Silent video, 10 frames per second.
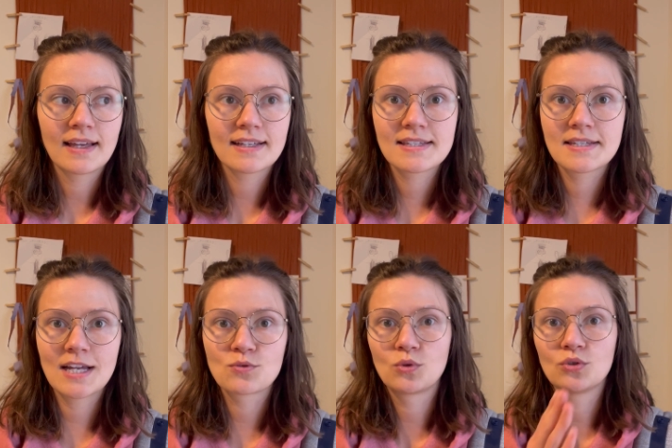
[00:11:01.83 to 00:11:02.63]

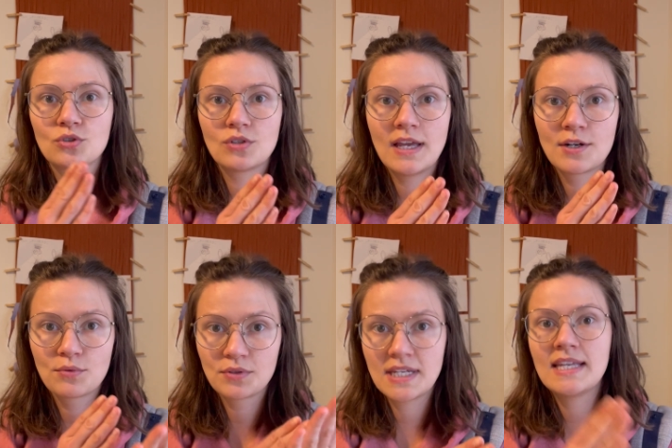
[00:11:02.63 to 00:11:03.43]
schedule and a
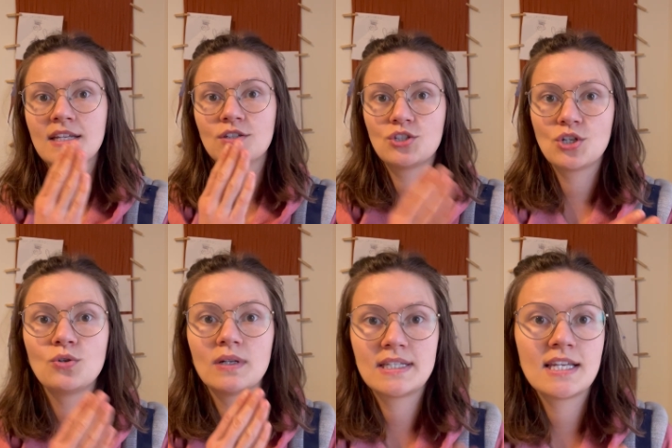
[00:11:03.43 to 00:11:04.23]
routine
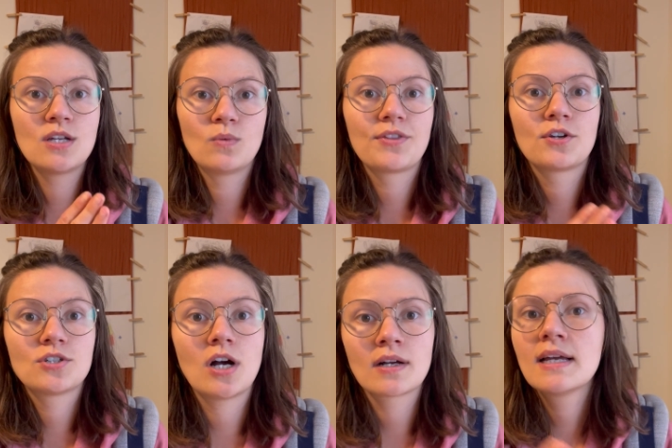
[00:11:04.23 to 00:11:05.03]
to a T with your
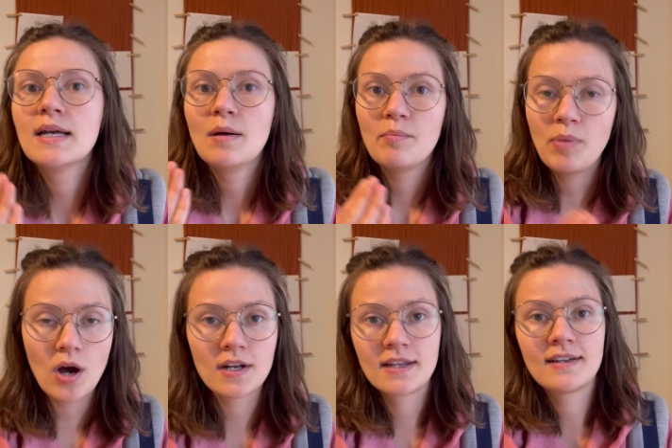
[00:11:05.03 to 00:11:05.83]
dog.
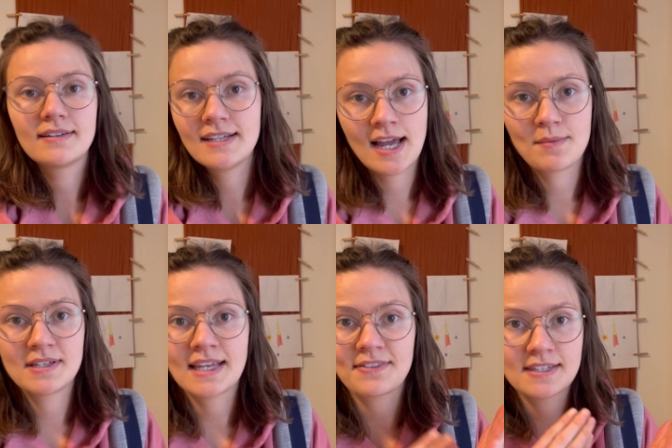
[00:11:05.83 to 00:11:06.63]
Potty time
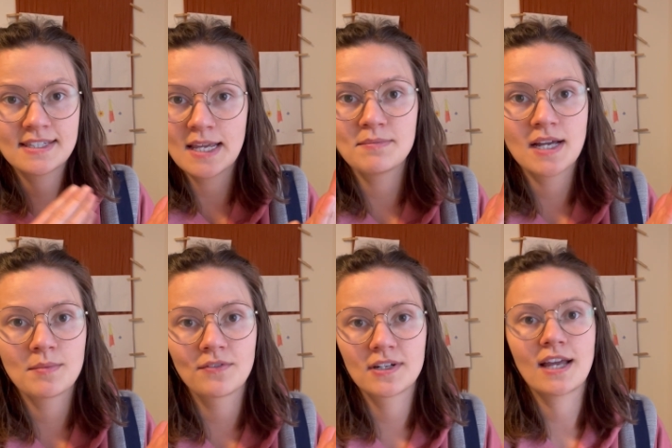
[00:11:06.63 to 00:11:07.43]
is at the same time
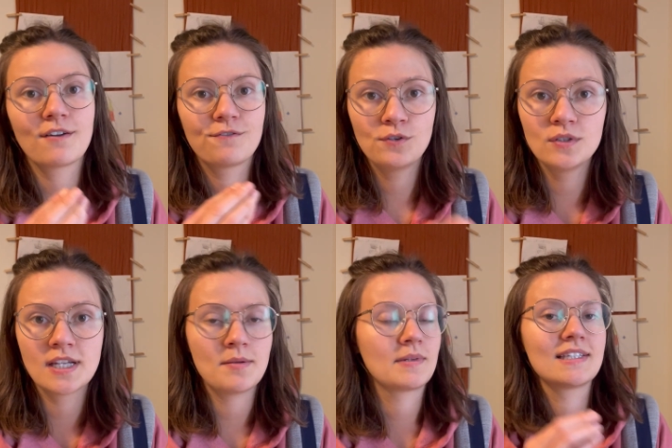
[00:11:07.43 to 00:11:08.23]
every day. Food
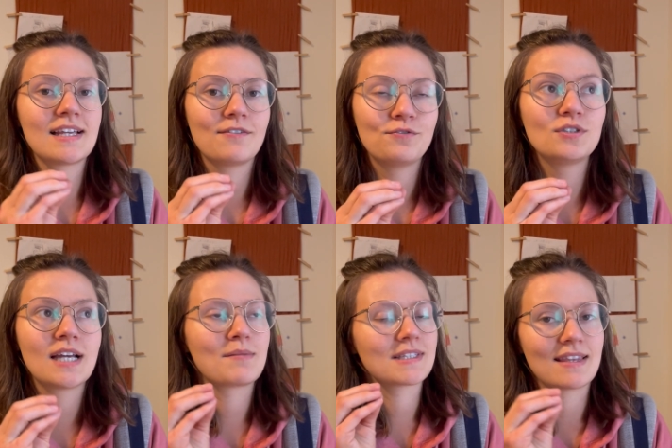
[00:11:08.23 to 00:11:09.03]

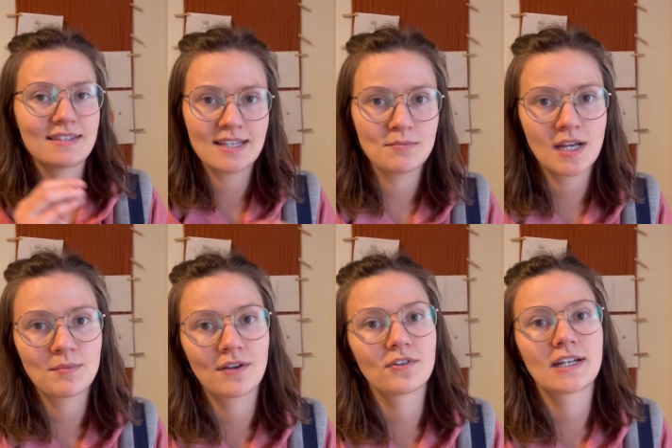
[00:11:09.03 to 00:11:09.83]
time is at the same time
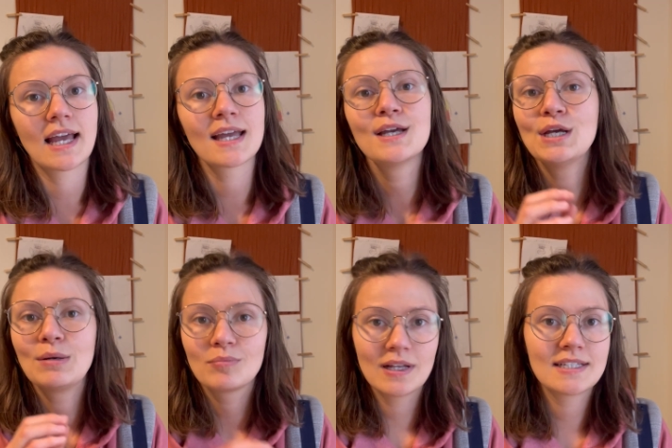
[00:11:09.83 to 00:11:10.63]
every day.
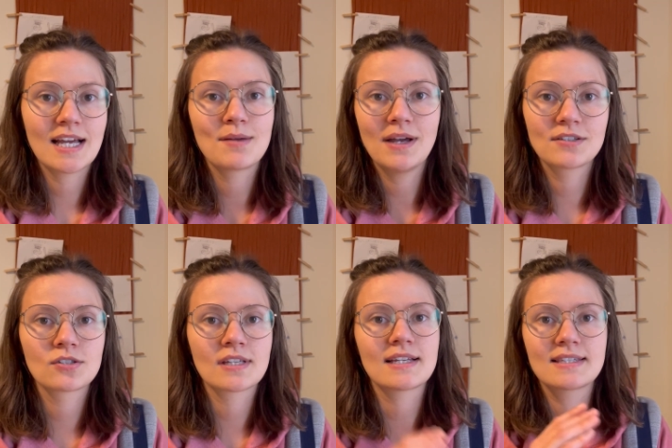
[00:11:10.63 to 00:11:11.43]
Playtime,
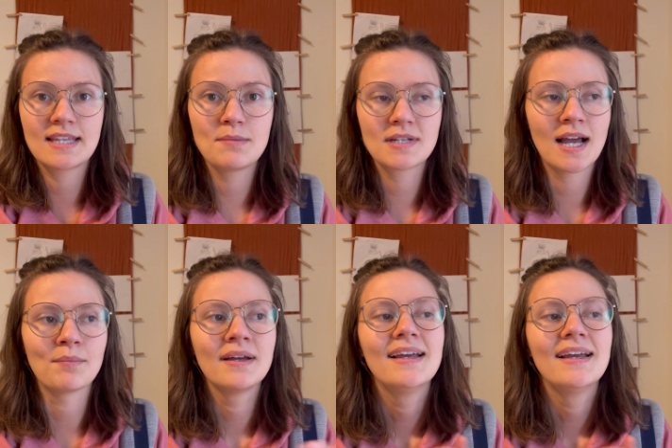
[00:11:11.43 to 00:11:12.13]
exercise, same time.